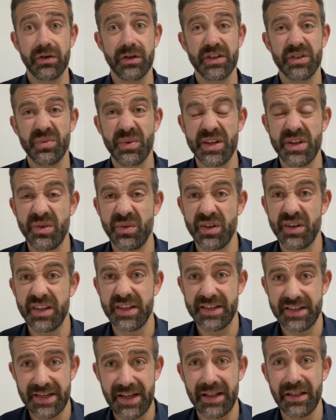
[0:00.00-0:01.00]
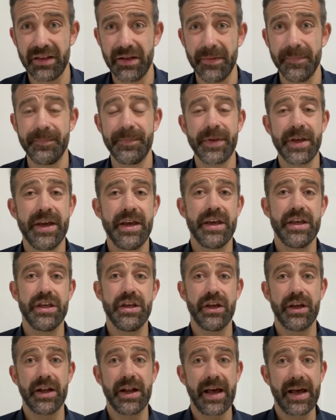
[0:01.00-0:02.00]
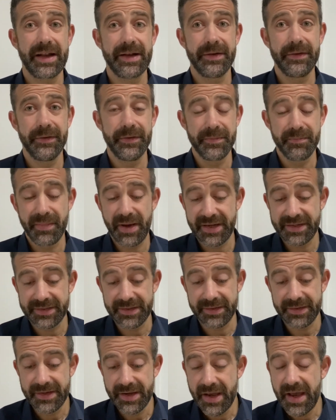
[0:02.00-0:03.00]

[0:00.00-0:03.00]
because when you understand them, you can handle them better.